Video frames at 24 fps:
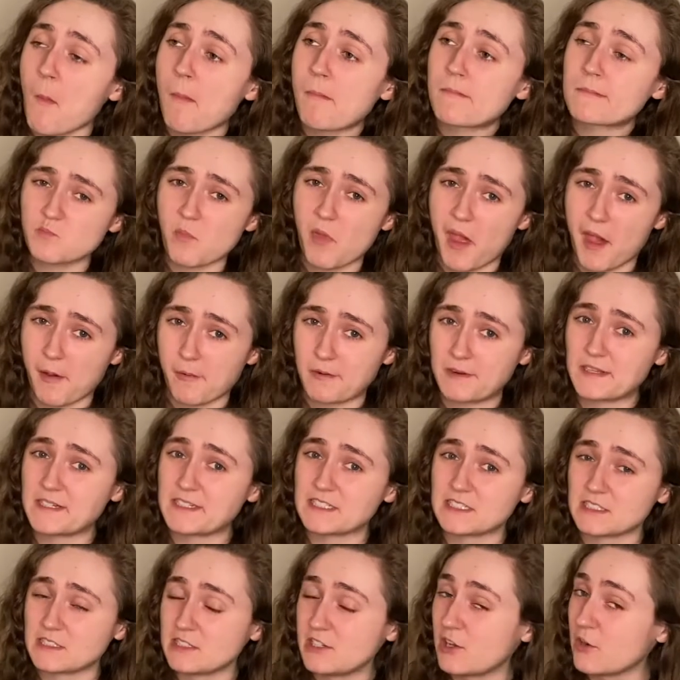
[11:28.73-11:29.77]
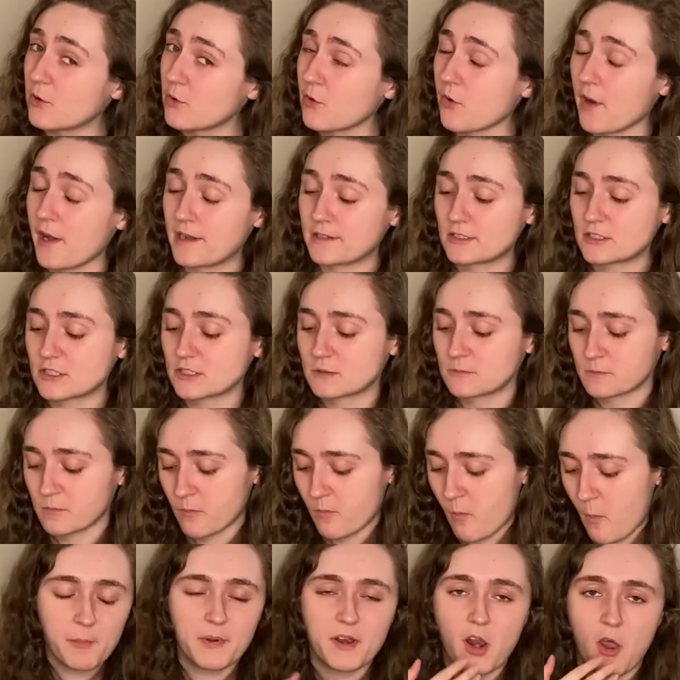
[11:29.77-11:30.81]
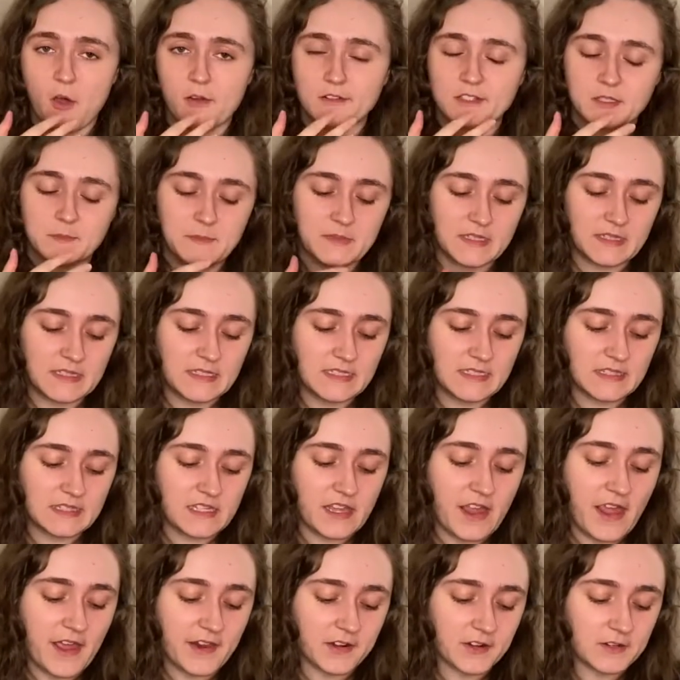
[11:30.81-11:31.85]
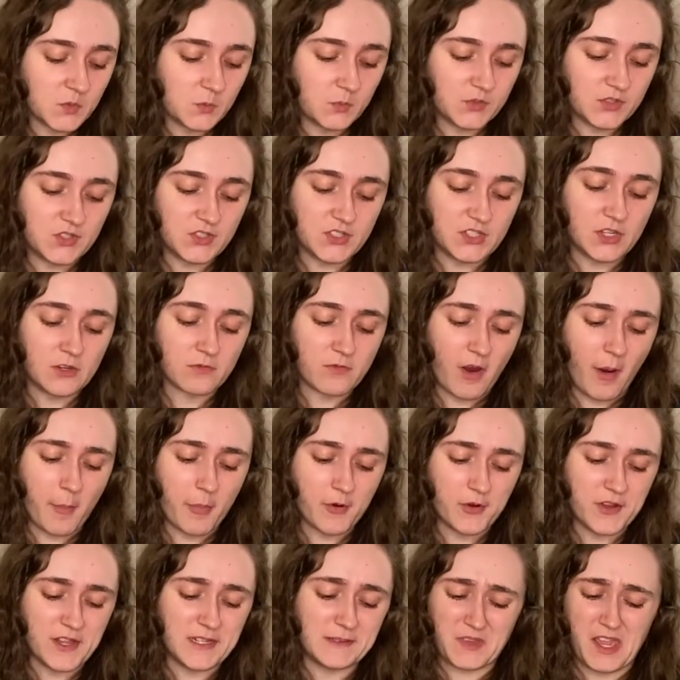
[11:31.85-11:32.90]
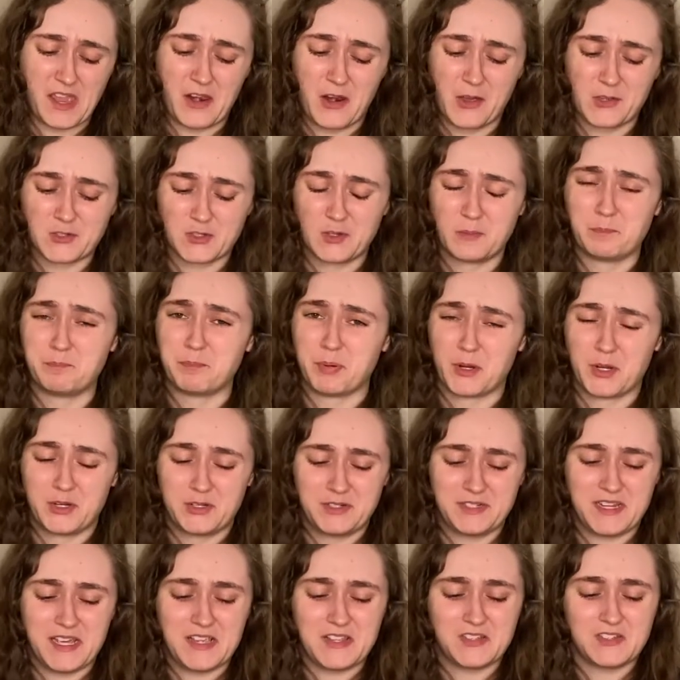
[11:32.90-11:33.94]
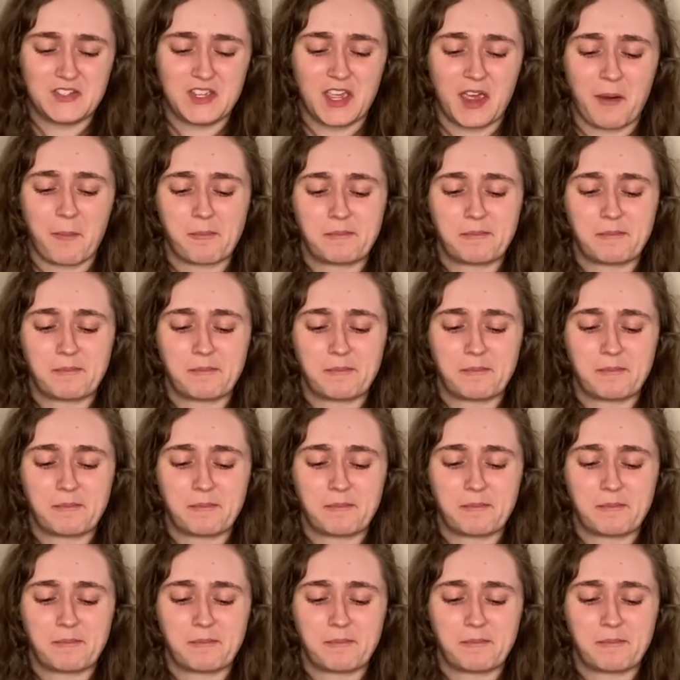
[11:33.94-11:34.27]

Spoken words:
That one had a little crunch, but ultimately at the end was still rubbery and also burn tasting.